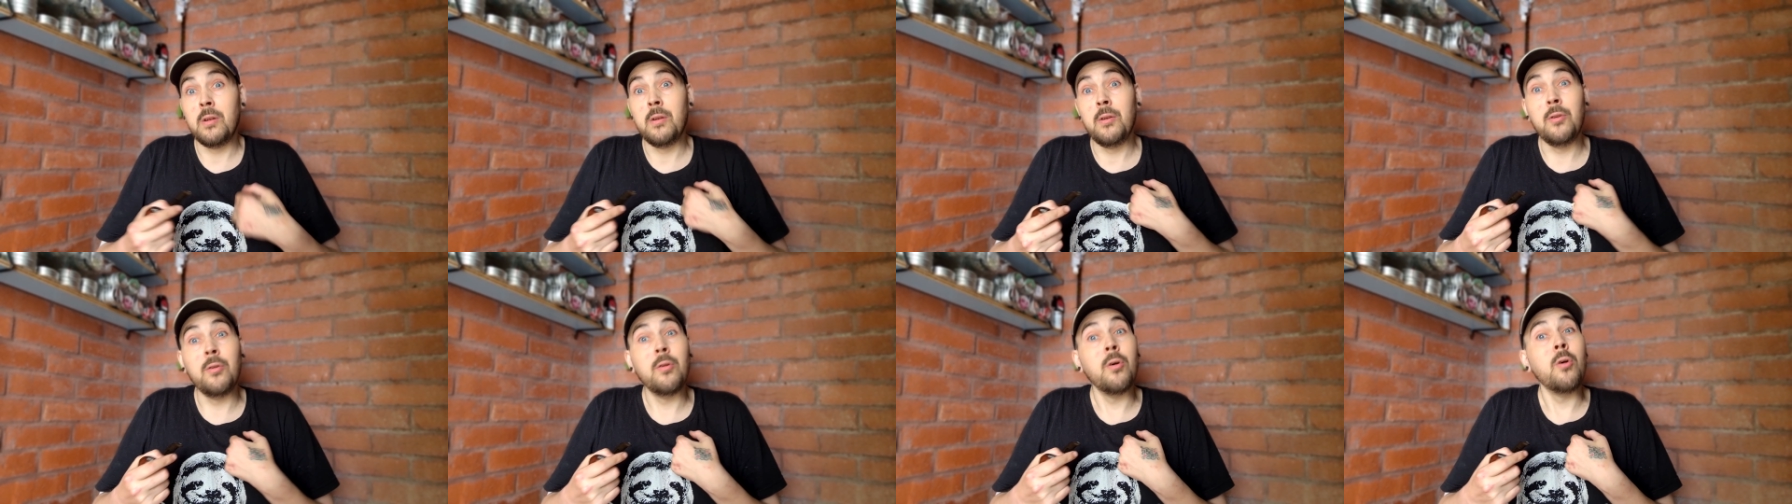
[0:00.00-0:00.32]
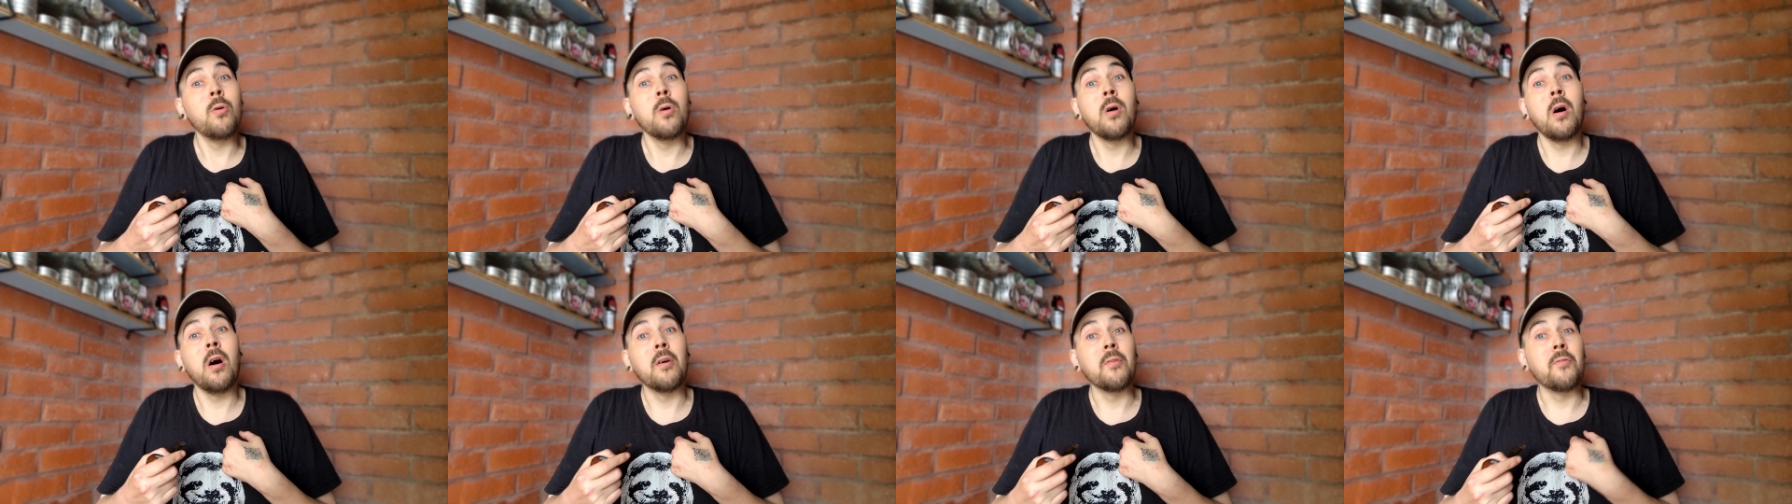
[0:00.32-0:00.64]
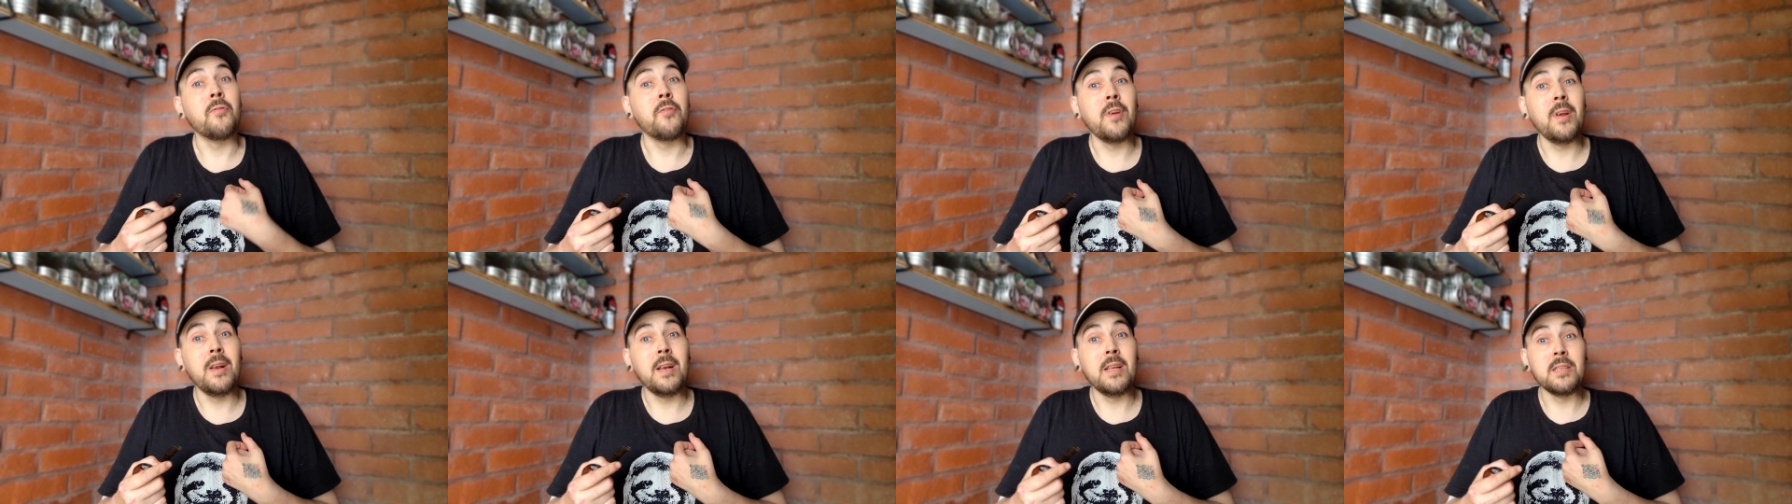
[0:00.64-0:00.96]
No hard
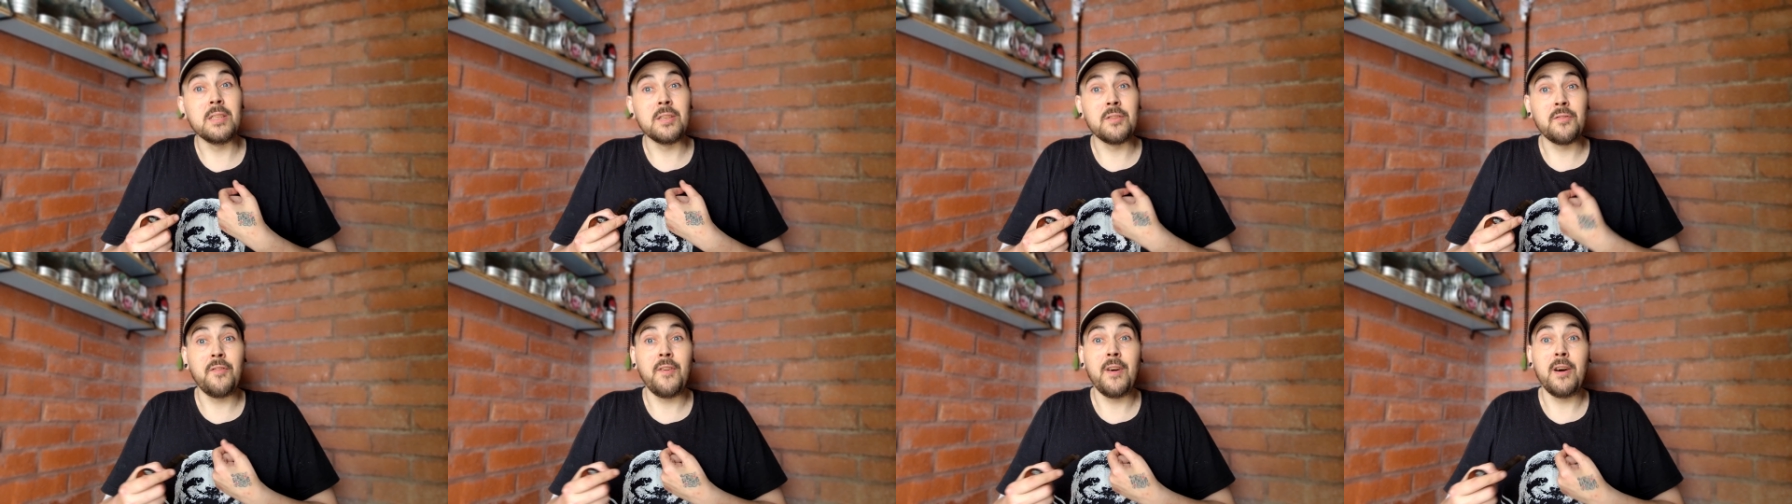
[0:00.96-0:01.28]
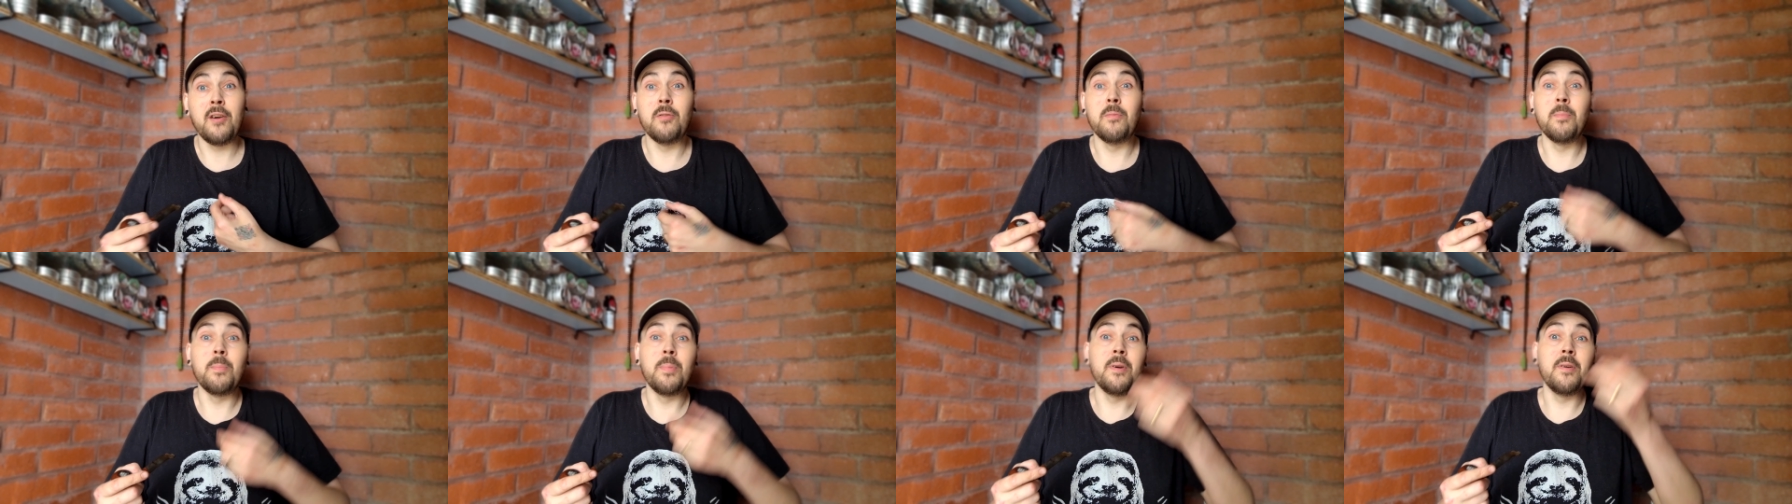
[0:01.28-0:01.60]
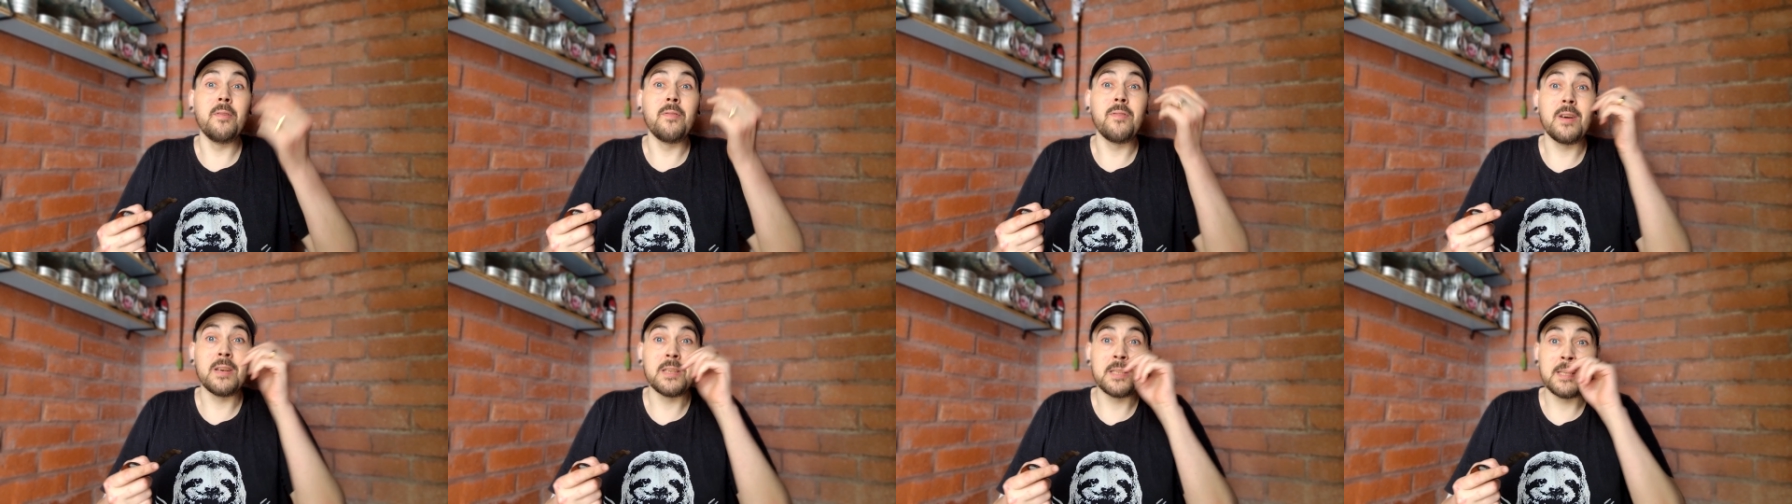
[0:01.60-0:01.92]
feelings felt, but
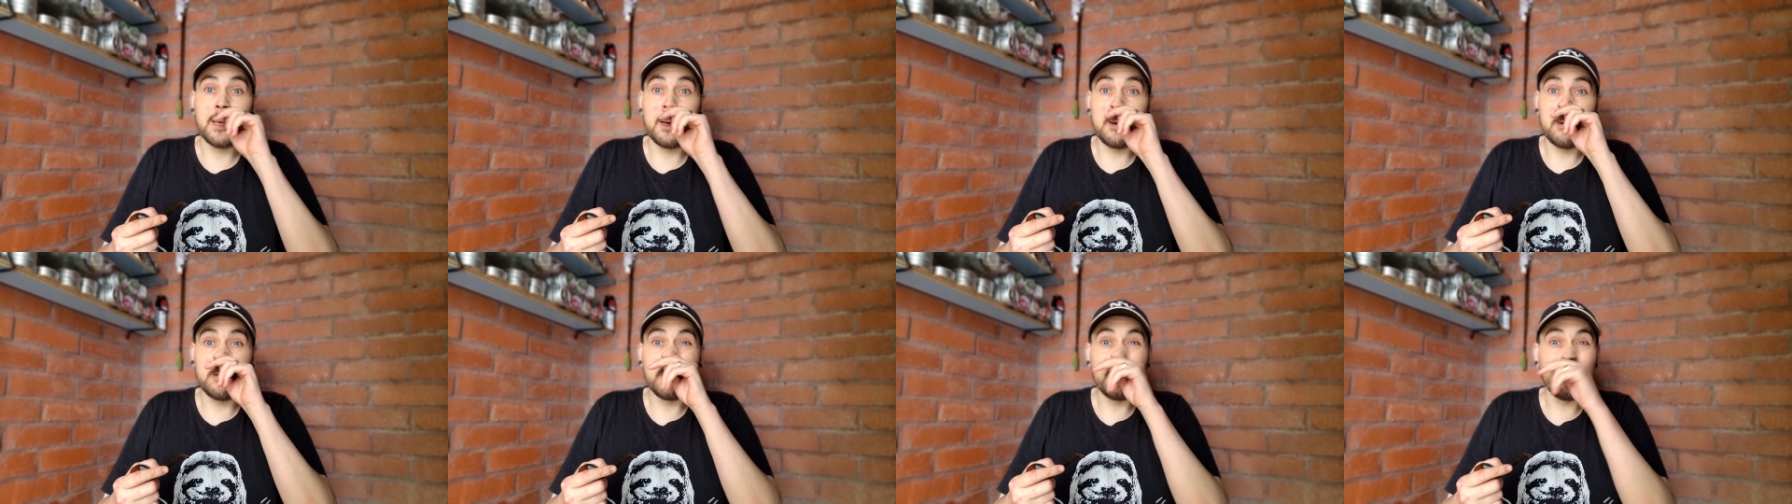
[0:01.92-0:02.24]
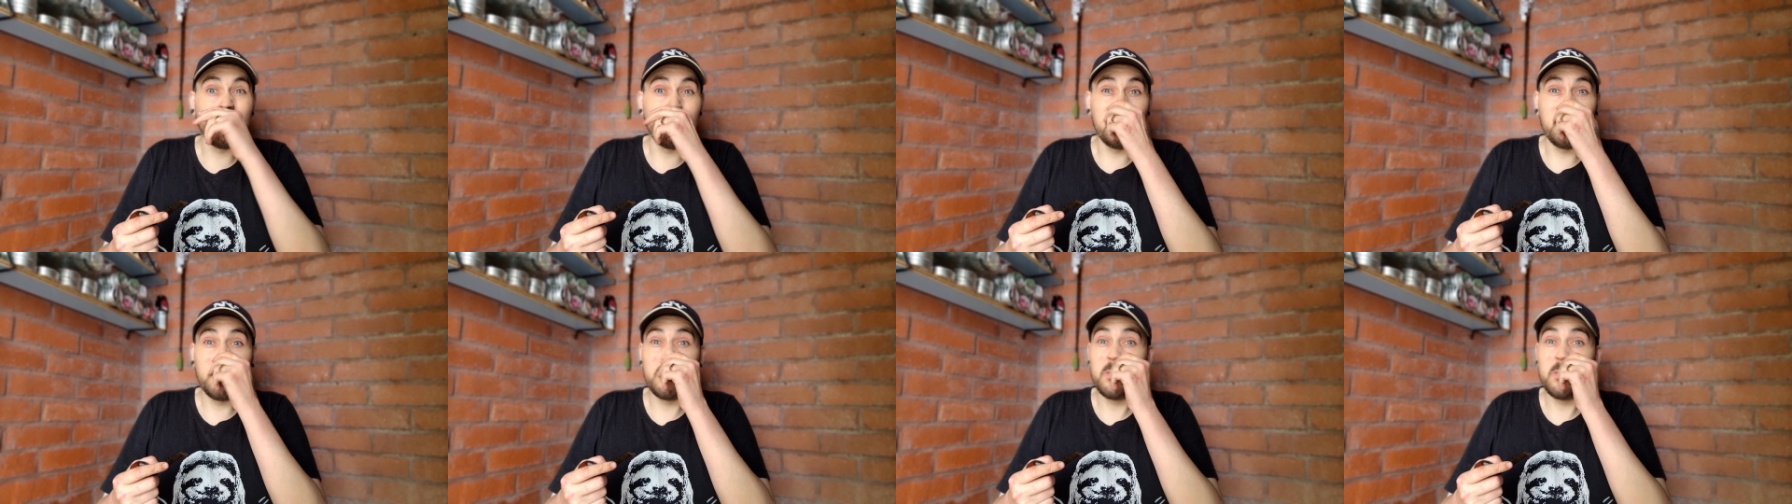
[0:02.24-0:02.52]
if that's how you,